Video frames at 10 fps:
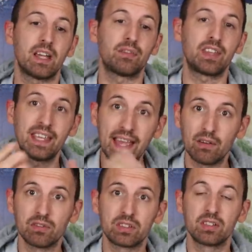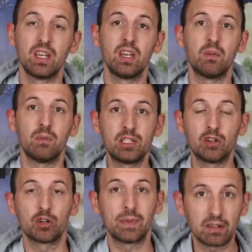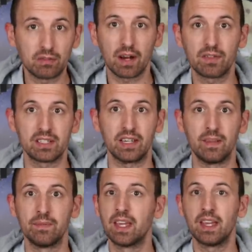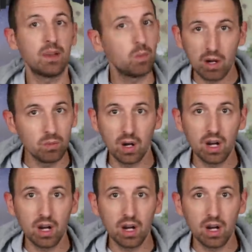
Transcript: to everything else when we talk about gravity. It won't